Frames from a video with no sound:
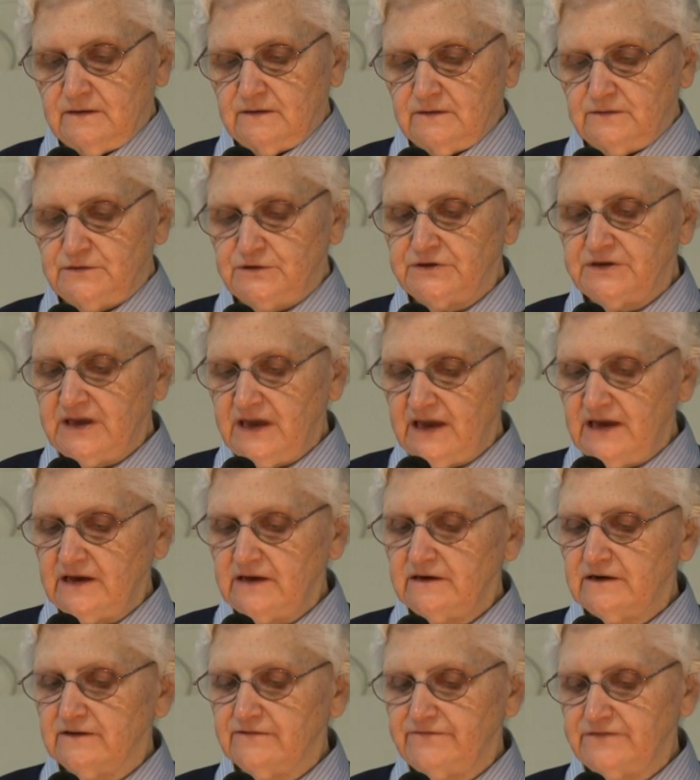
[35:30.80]
To
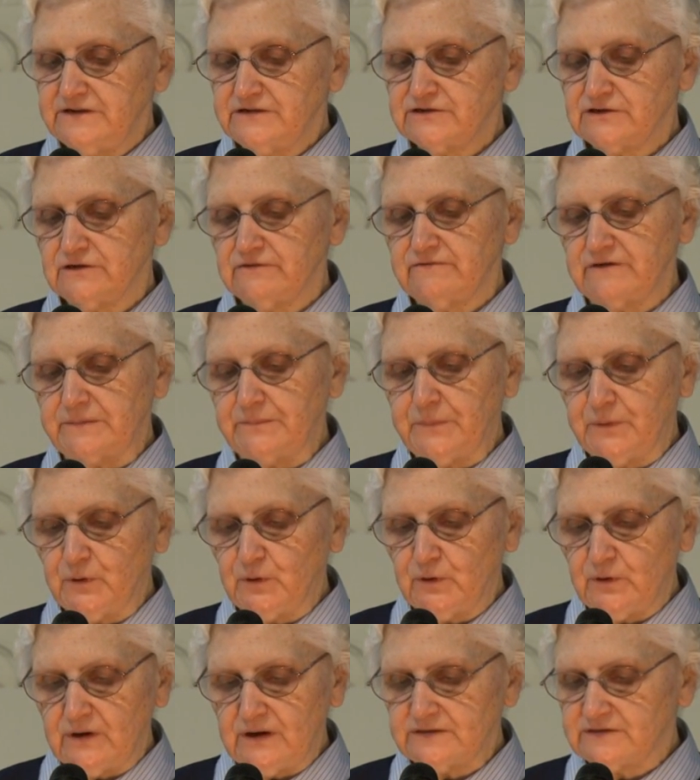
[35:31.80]
gain official
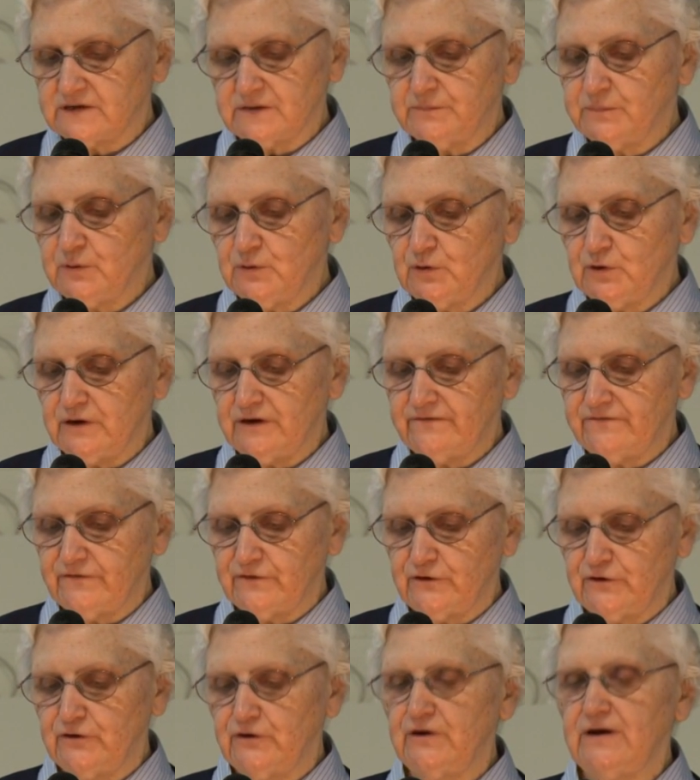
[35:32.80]
support
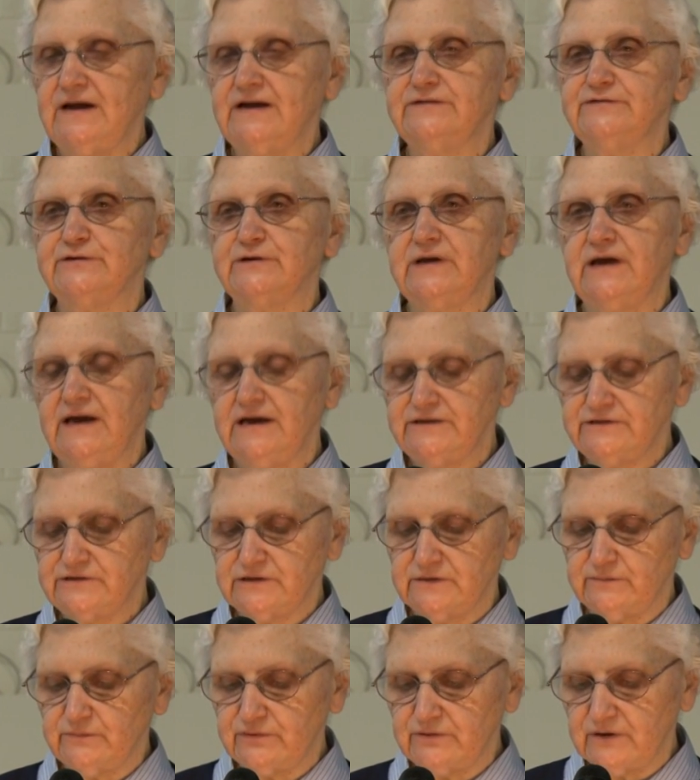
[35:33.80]
for her
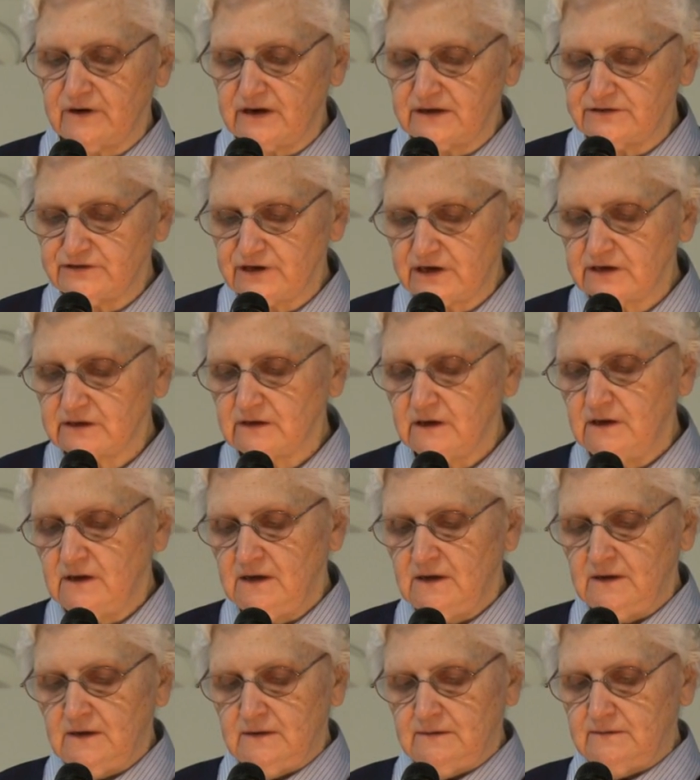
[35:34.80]
education project,
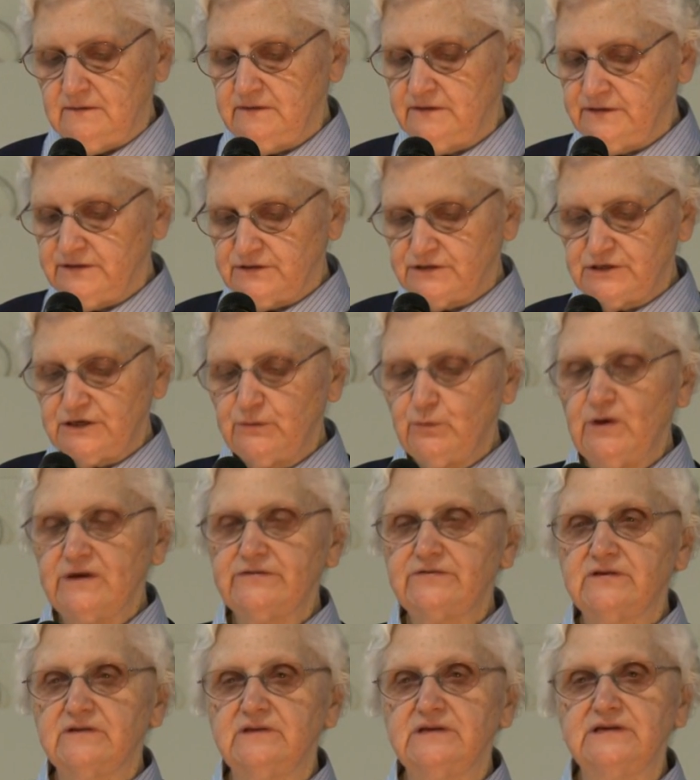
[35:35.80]
she
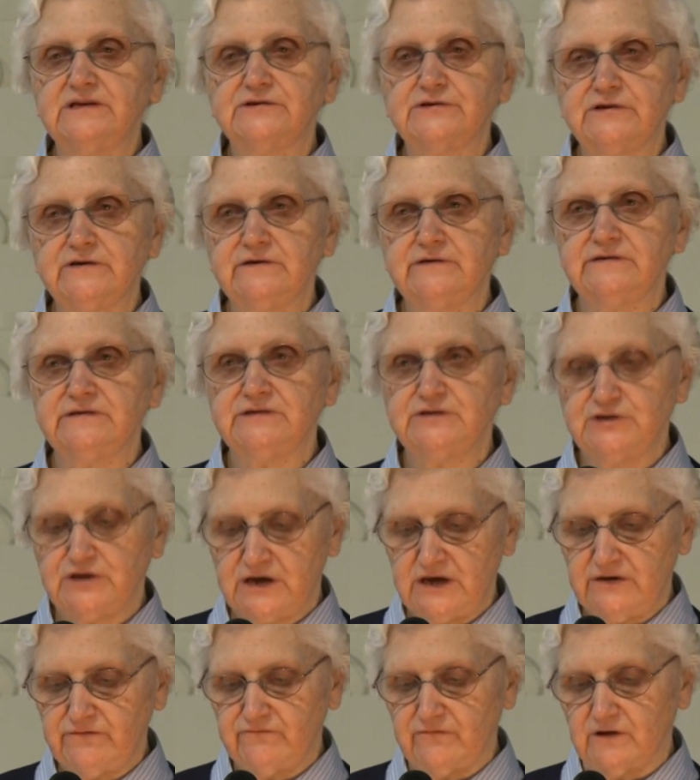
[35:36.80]
went to the Attorney
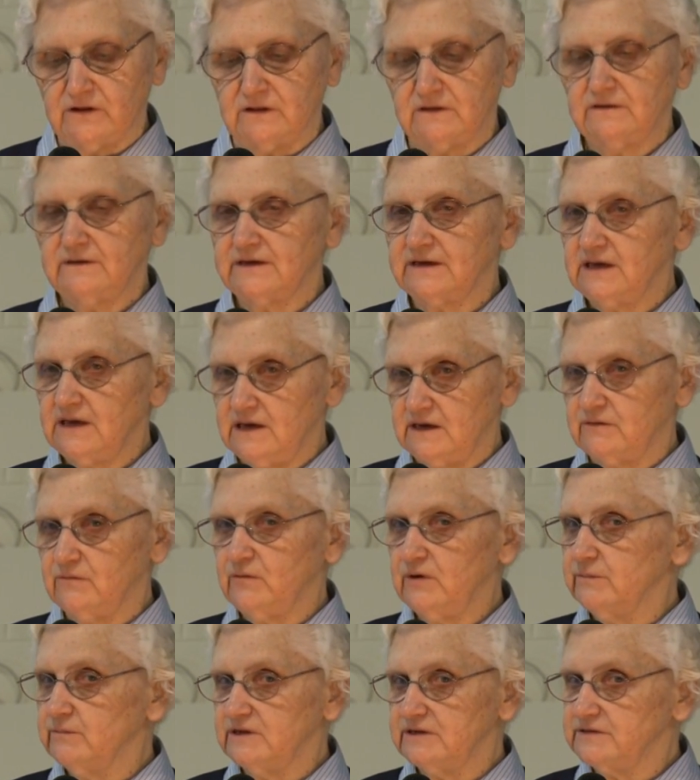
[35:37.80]
General. Again,
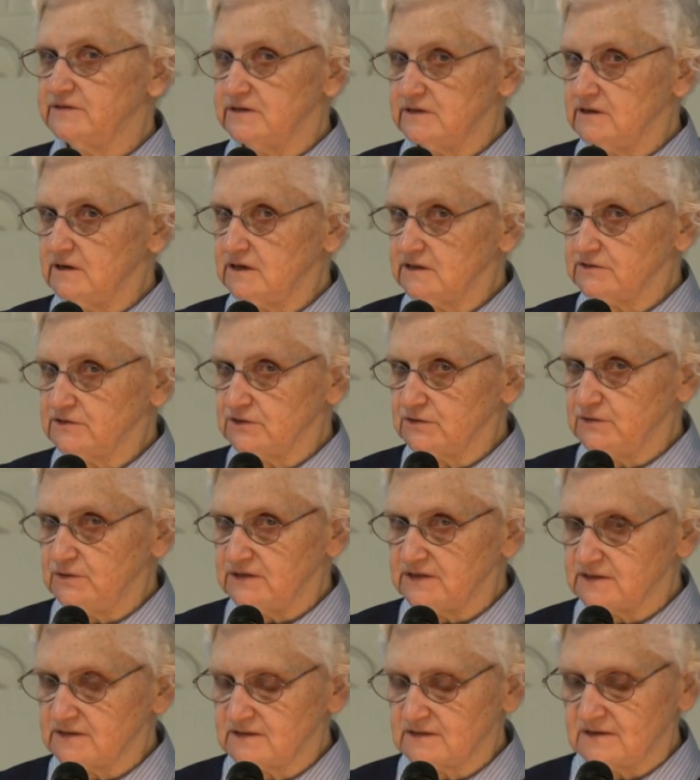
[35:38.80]
women did not do
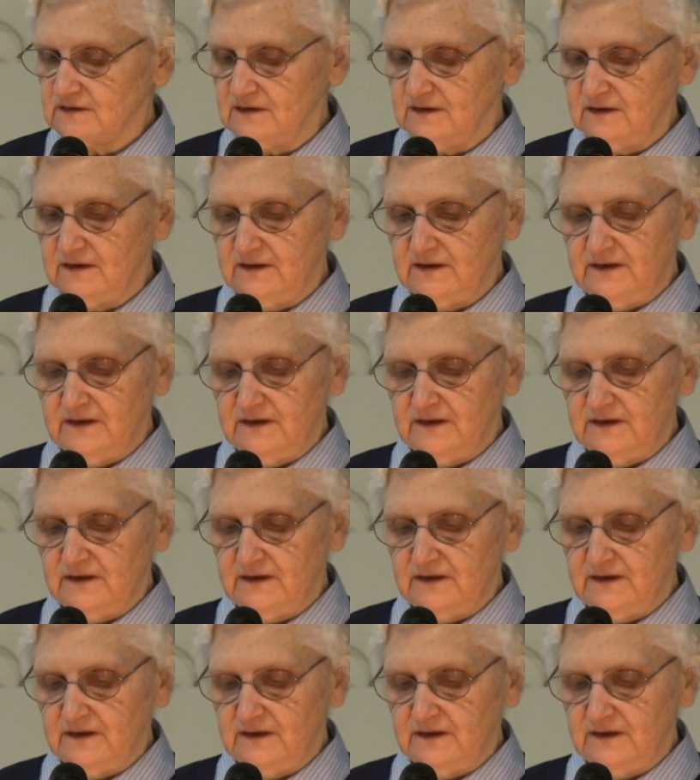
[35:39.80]
this.